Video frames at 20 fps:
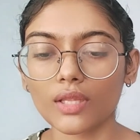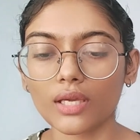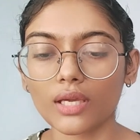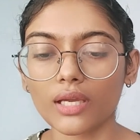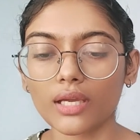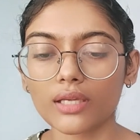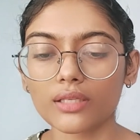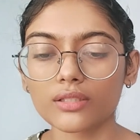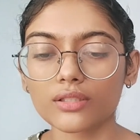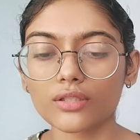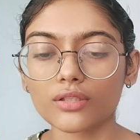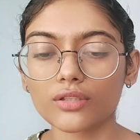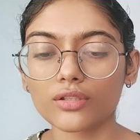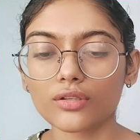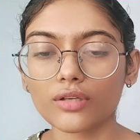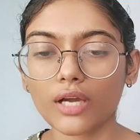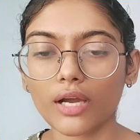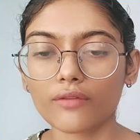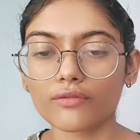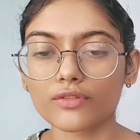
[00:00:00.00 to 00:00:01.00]

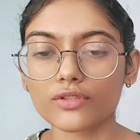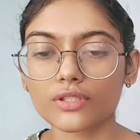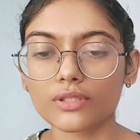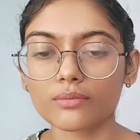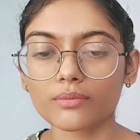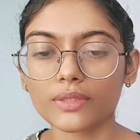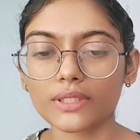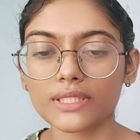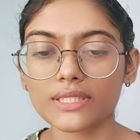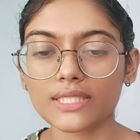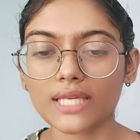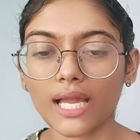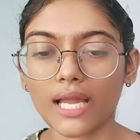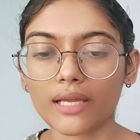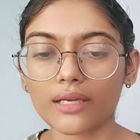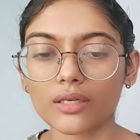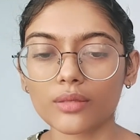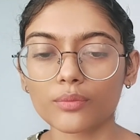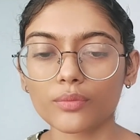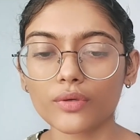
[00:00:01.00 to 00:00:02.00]
you have to simply tag
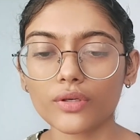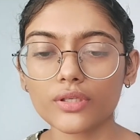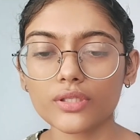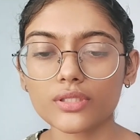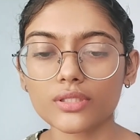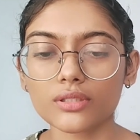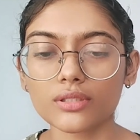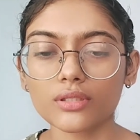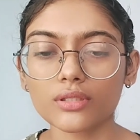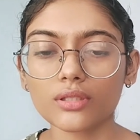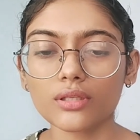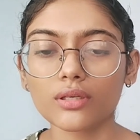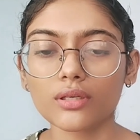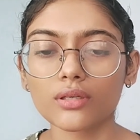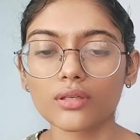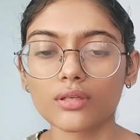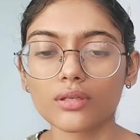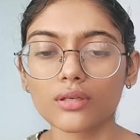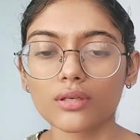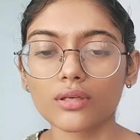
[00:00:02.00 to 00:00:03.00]
a person.
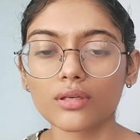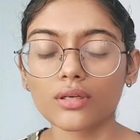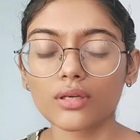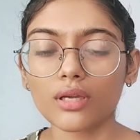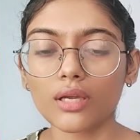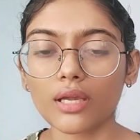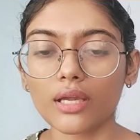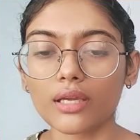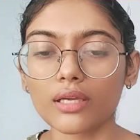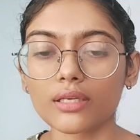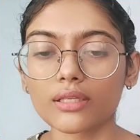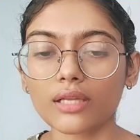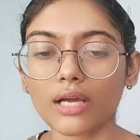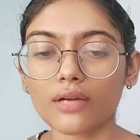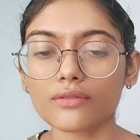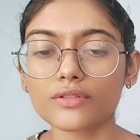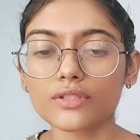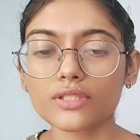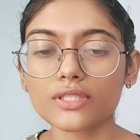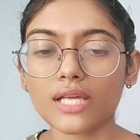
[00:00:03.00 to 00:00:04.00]
And
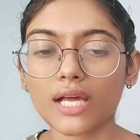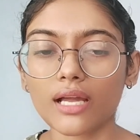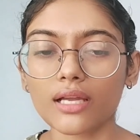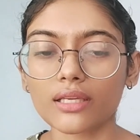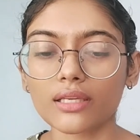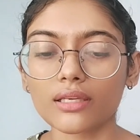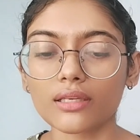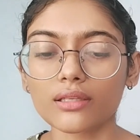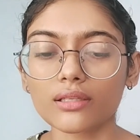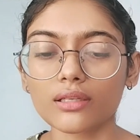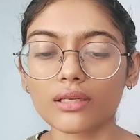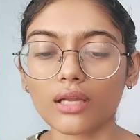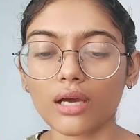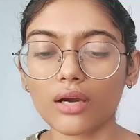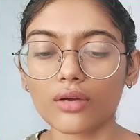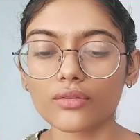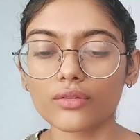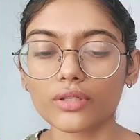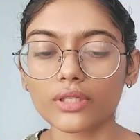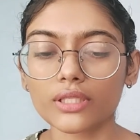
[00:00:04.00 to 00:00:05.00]
after tagging,
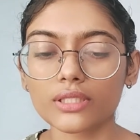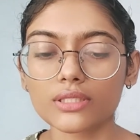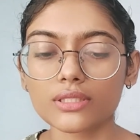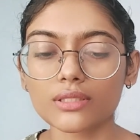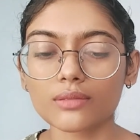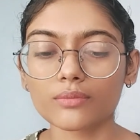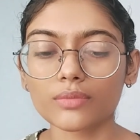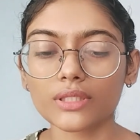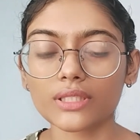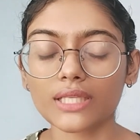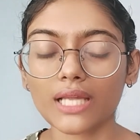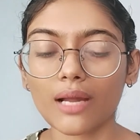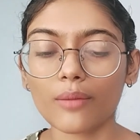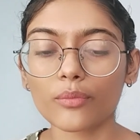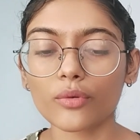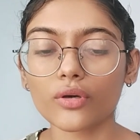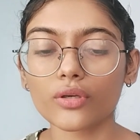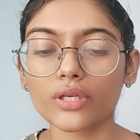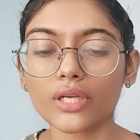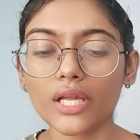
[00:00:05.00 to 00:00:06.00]
now you can simply
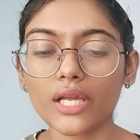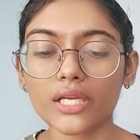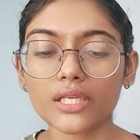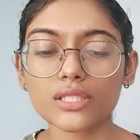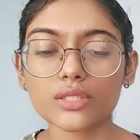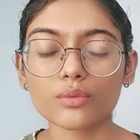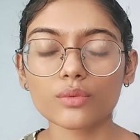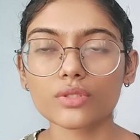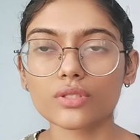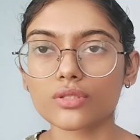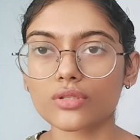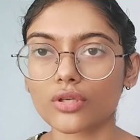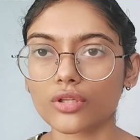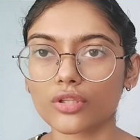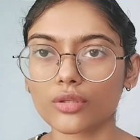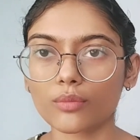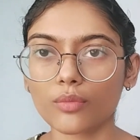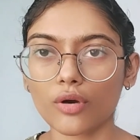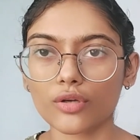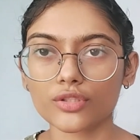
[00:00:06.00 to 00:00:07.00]
tap on next, which is on
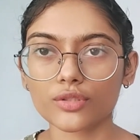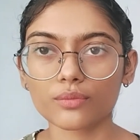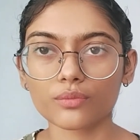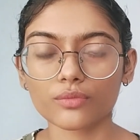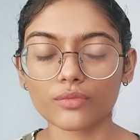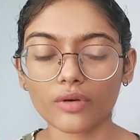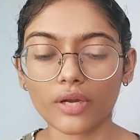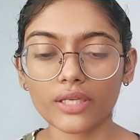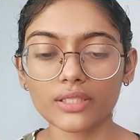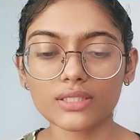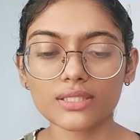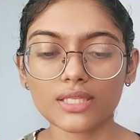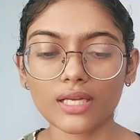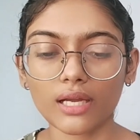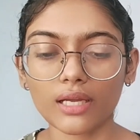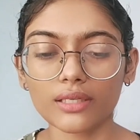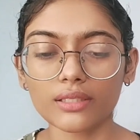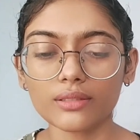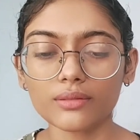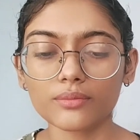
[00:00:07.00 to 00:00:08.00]
the bottom right
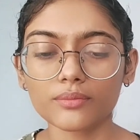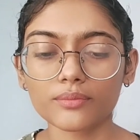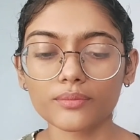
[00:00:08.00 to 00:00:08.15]
side,